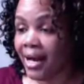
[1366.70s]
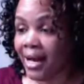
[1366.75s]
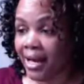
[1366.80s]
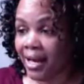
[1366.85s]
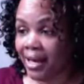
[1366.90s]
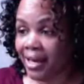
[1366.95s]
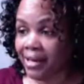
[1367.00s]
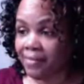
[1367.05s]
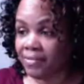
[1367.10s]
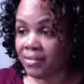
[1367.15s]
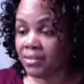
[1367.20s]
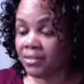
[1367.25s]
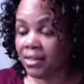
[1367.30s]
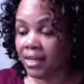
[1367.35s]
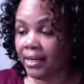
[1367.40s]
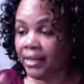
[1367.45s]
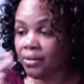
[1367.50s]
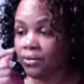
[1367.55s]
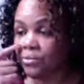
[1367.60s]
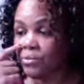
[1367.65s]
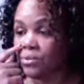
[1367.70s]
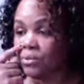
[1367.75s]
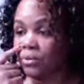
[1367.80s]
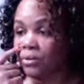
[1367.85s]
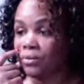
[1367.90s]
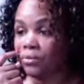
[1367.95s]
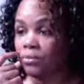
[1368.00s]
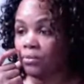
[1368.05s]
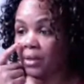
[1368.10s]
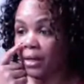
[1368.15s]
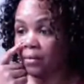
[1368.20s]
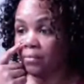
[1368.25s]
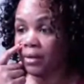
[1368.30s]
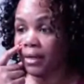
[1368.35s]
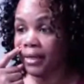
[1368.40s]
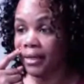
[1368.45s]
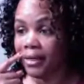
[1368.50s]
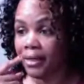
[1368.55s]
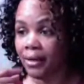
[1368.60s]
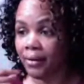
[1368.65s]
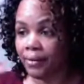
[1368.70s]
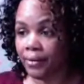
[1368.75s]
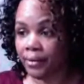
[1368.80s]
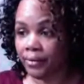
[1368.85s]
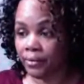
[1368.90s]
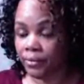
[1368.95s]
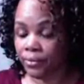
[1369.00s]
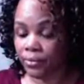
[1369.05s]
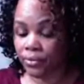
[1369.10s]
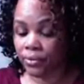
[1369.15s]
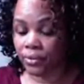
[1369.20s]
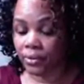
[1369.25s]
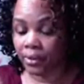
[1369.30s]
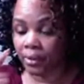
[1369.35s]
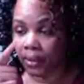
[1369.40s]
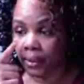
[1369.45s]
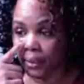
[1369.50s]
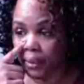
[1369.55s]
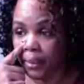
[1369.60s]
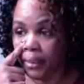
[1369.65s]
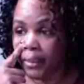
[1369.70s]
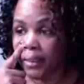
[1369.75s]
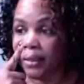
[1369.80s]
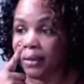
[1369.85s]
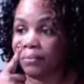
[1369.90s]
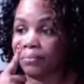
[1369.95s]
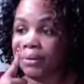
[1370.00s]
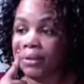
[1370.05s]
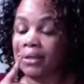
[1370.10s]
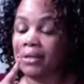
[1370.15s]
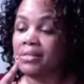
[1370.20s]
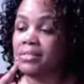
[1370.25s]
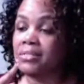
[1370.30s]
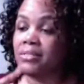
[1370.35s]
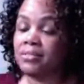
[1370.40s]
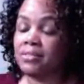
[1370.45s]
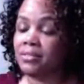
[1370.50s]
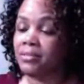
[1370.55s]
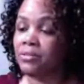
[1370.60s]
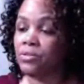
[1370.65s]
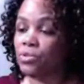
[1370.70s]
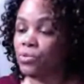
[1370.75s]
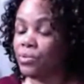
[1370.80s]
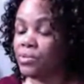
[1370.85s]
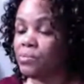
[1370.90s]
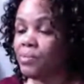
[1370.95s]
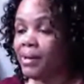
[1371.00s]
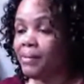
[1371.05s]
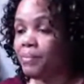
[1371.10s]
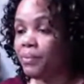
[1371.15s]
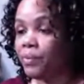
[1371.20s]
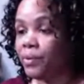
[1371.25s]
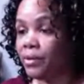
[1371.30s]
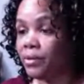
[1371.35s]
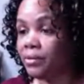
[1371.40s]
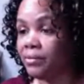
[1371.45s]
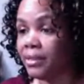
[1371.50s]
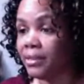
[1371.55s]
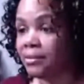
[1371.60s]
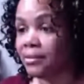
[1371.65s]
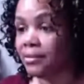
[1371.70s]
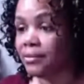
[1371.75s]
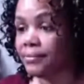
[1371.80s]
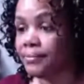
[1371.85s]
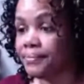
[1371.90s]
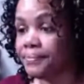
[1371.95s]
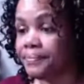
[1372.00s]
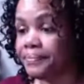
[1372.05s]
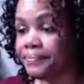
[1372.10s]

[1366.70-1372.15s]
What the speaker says: I have a client who's going through that right now here in New York because he didn't do his paperwork correctly.